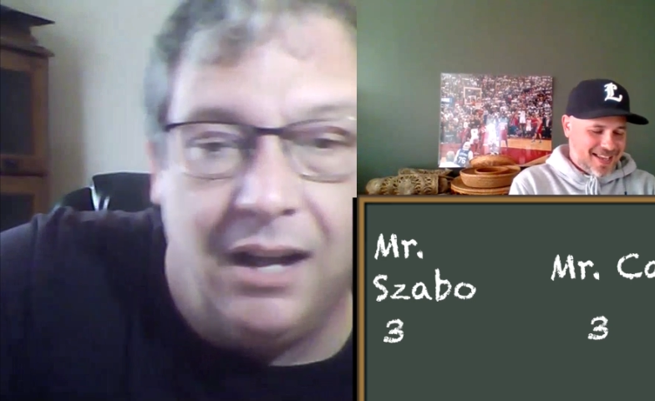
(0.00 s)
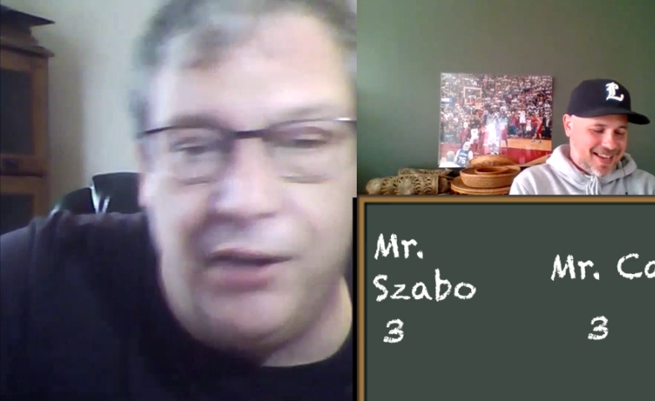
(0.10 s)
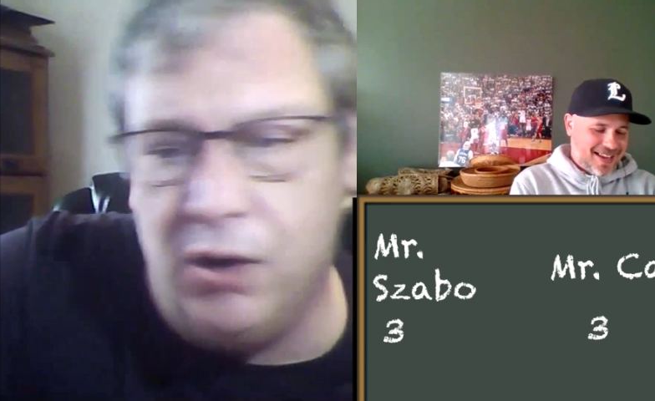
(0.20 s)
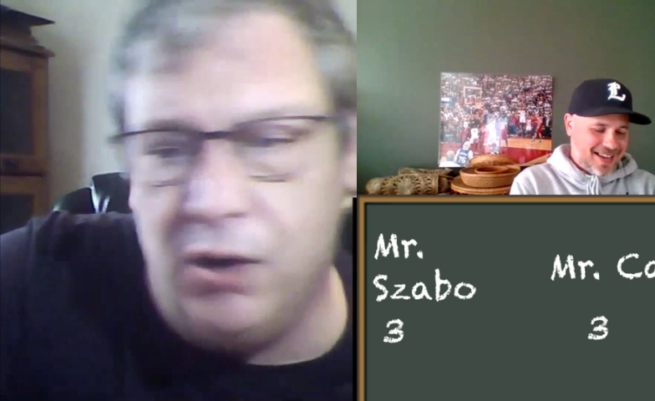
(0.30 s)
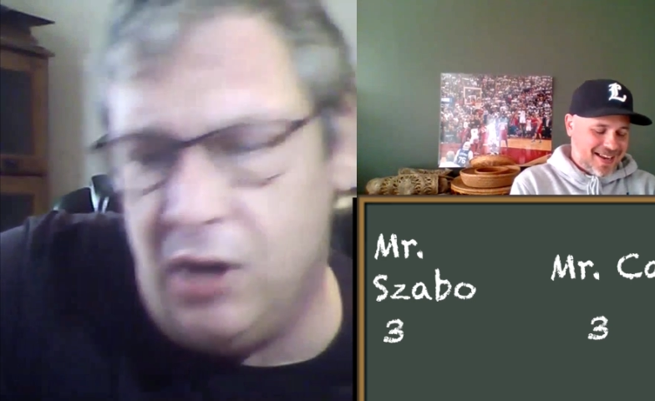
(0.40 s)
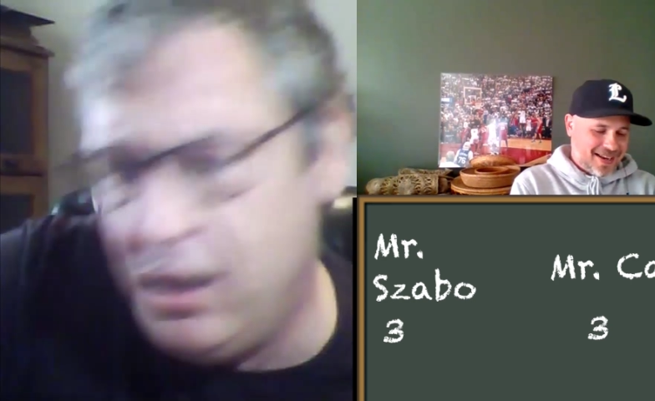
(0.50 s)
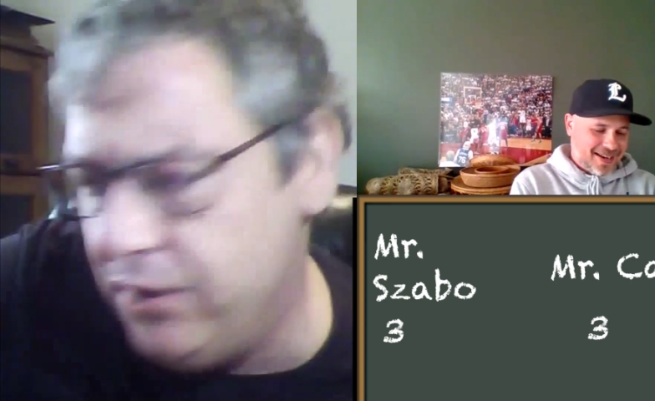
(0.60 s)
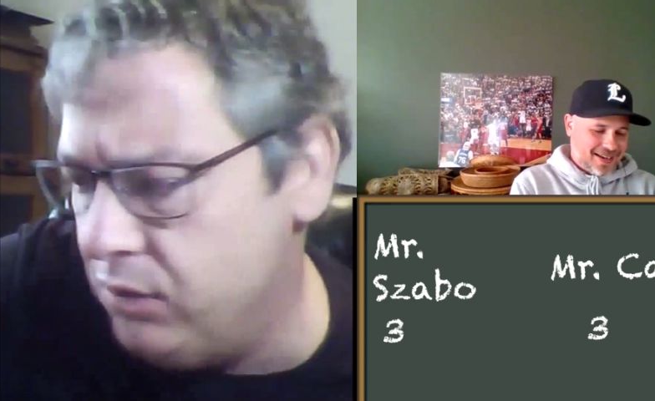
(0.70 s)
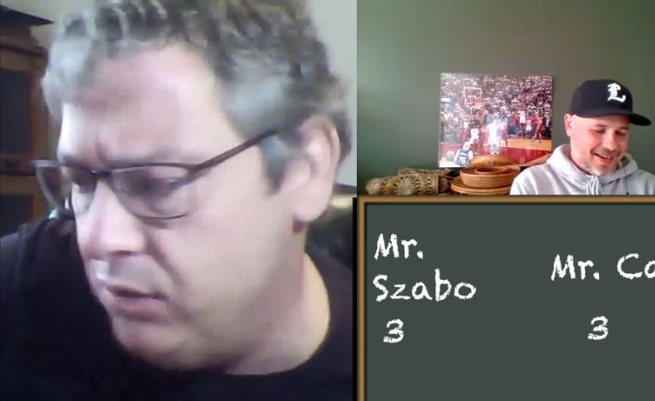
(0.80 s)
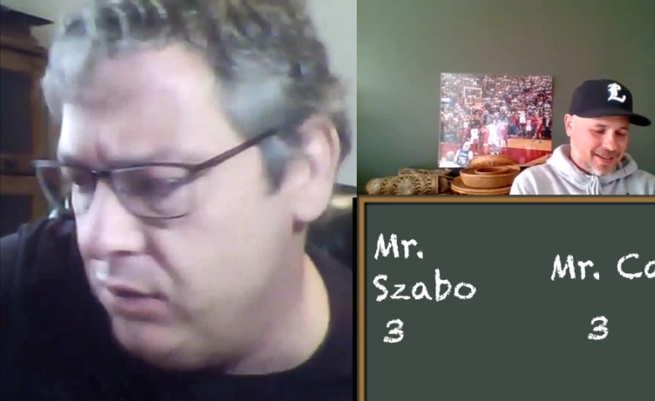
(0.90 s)
Speaker 1: although,
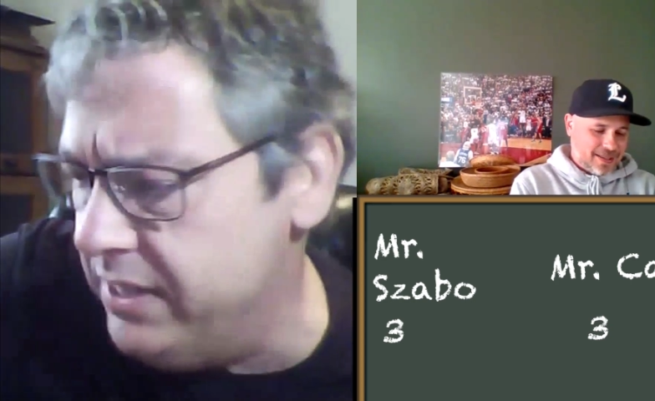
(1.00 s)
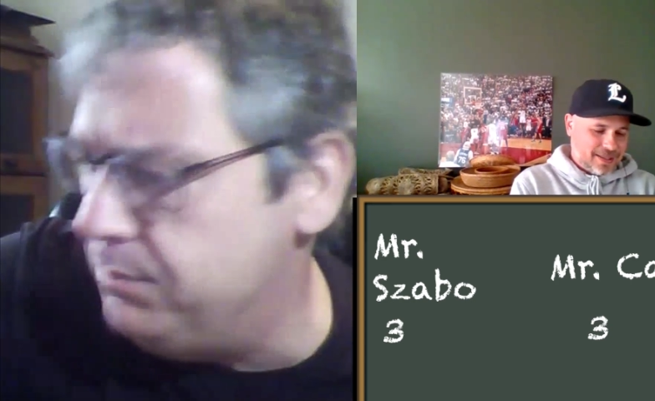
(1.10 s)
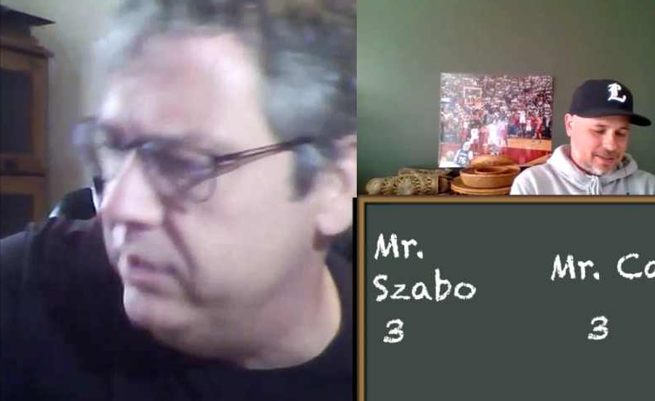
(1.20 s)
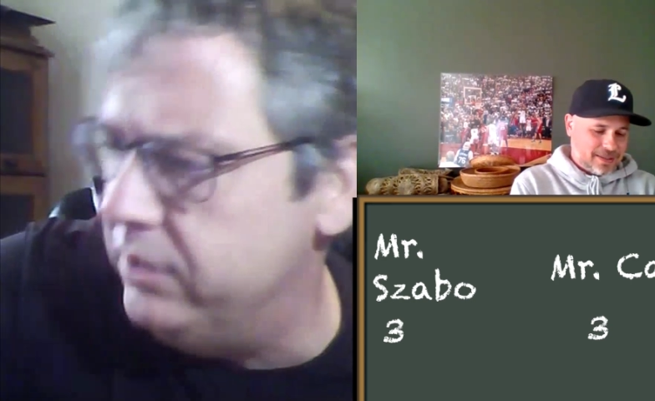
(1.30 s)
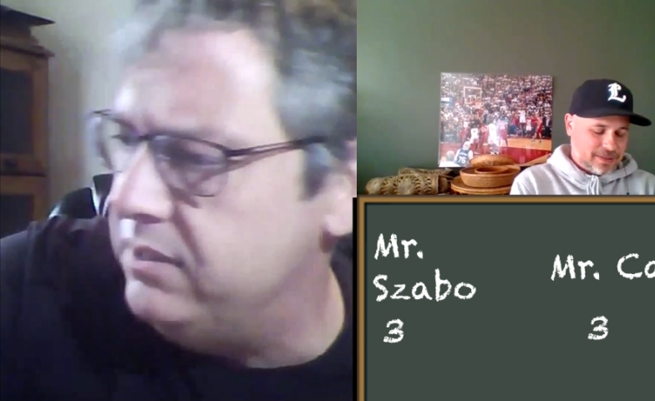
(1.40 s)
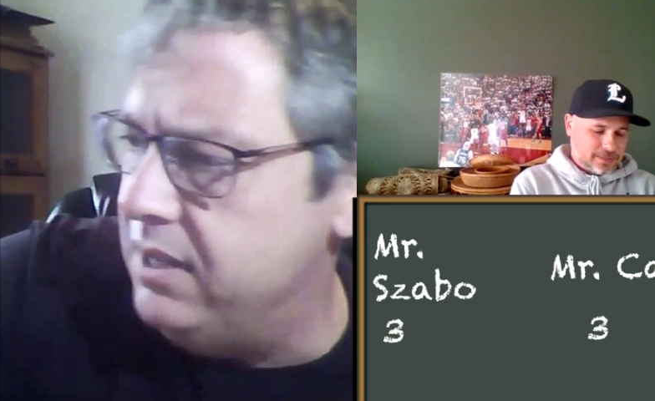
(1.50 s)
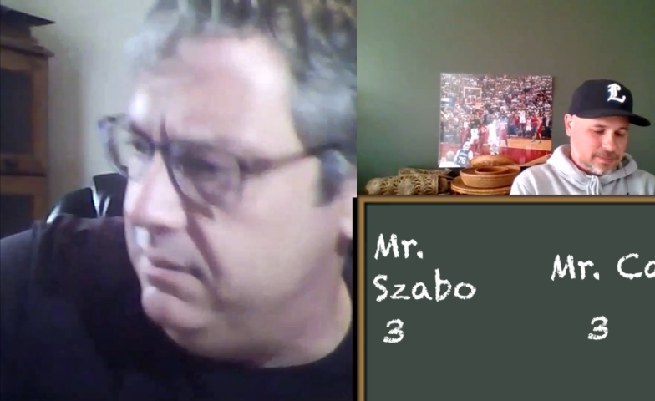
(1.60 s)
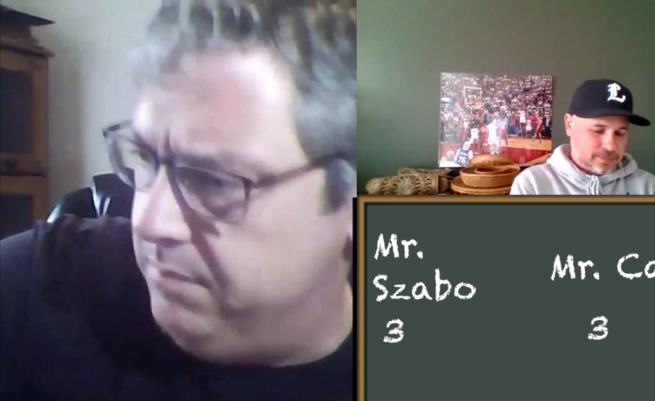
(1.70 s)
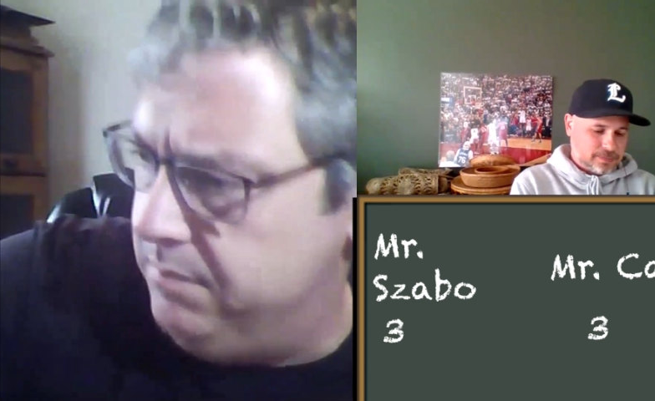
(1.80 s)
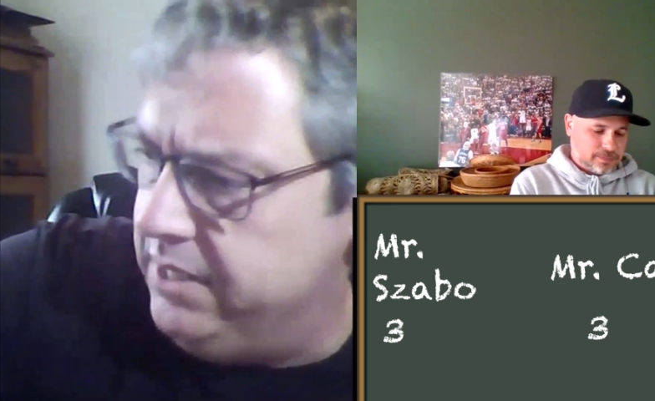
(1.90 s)
although in sports,
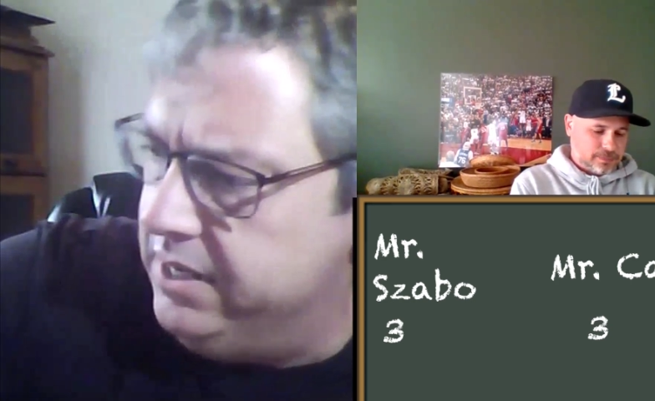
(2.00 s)
being